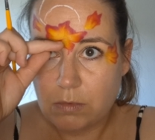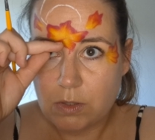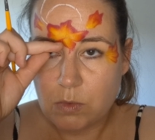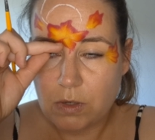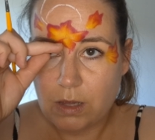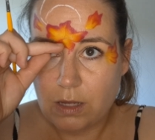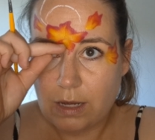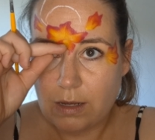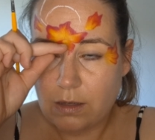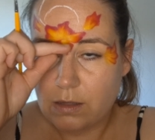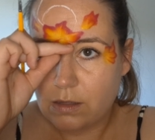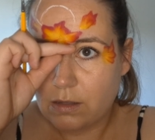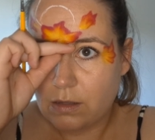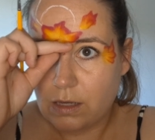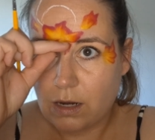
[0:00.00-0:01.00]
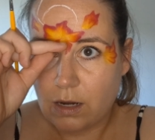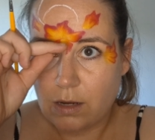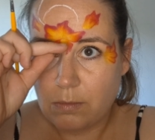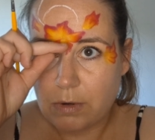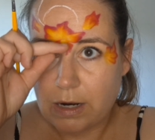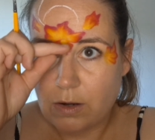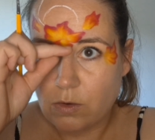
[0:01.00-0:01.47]
between the
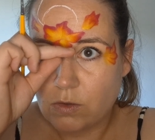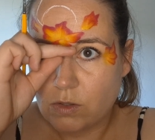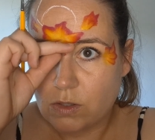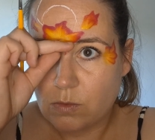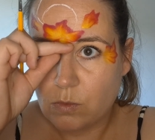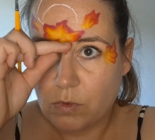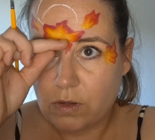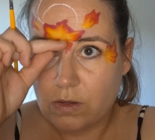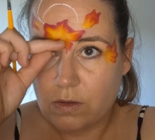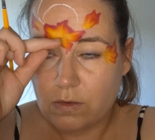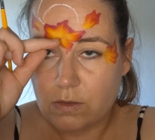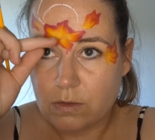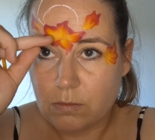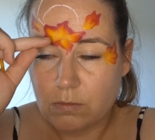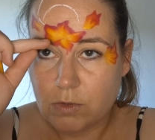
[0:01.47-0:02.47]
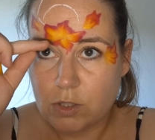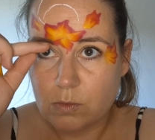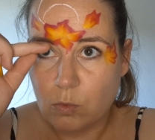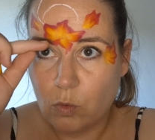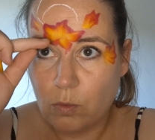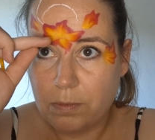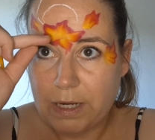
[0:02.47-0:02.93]
eyebrows with some
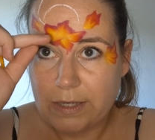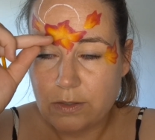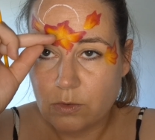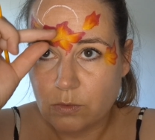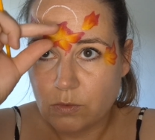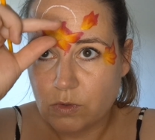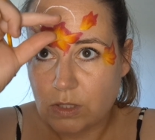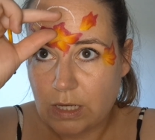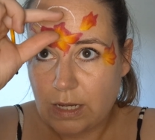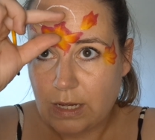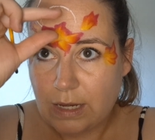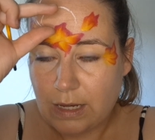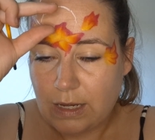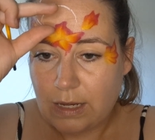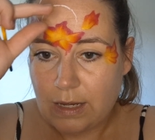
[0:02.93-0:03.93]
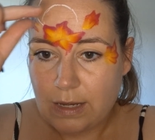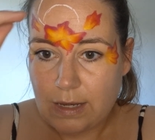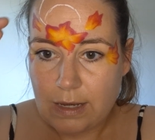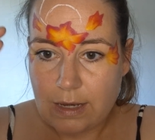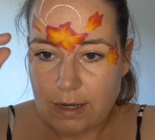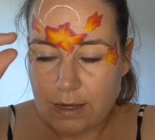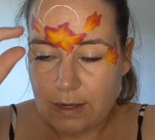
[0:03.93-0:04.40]
small petals,
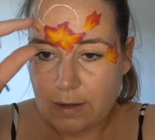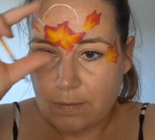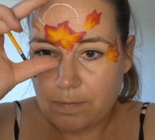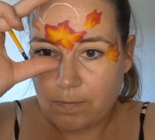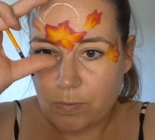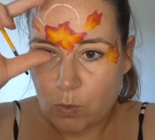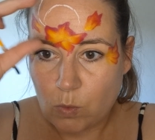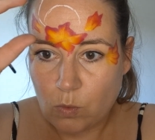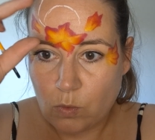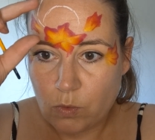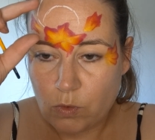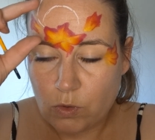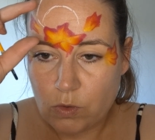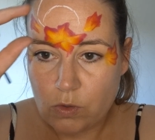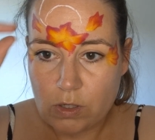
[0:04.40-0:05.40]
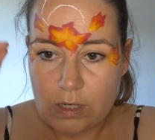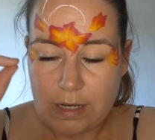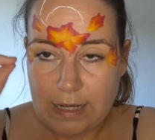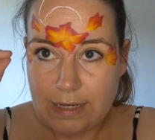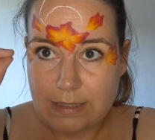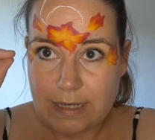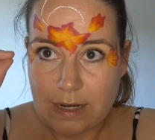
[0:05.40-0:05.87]
or you can
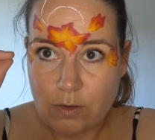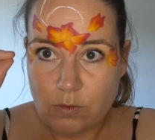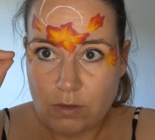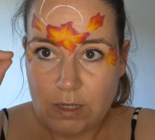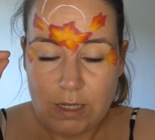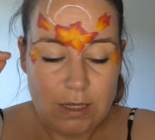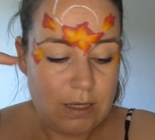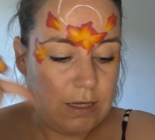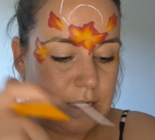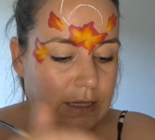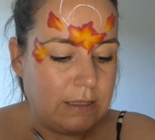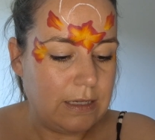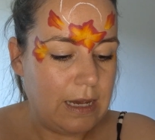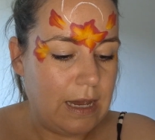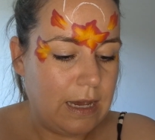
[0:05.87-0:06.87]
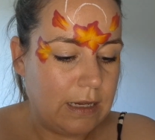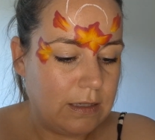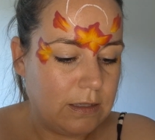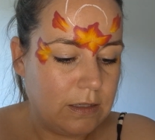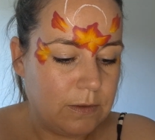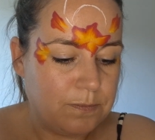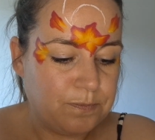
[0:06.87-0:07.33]
lay down its
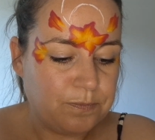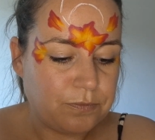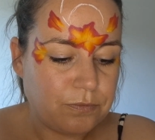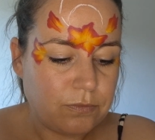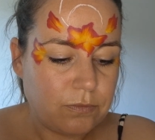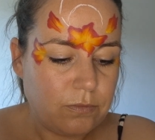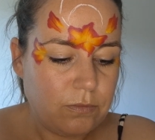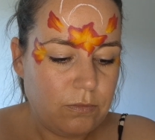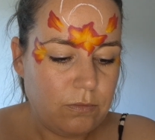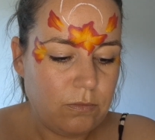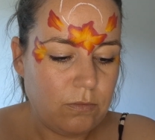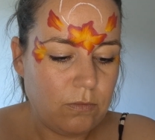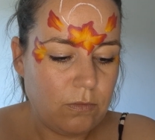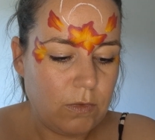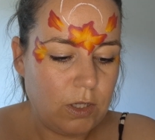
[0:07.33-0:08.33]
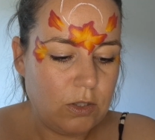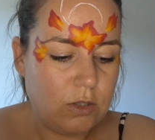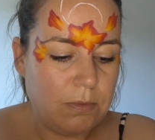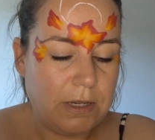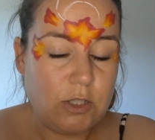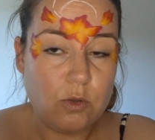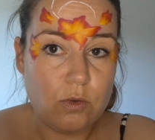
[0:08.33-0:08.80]
ears to
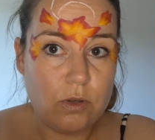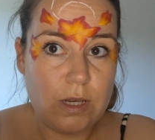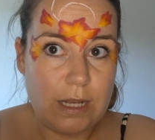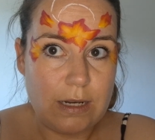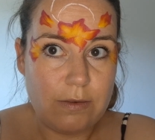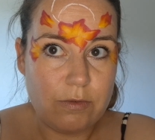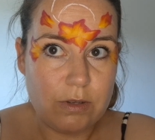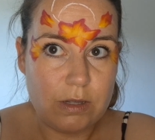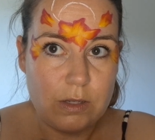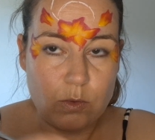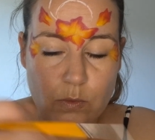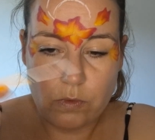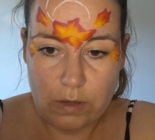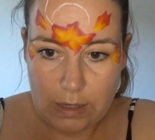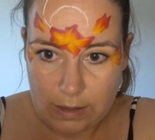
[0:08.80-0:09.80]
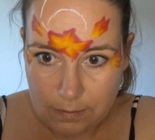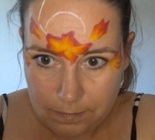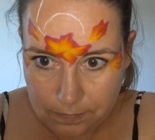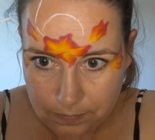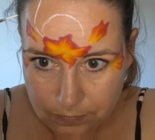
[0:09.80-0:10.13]
make sure you get everything on there.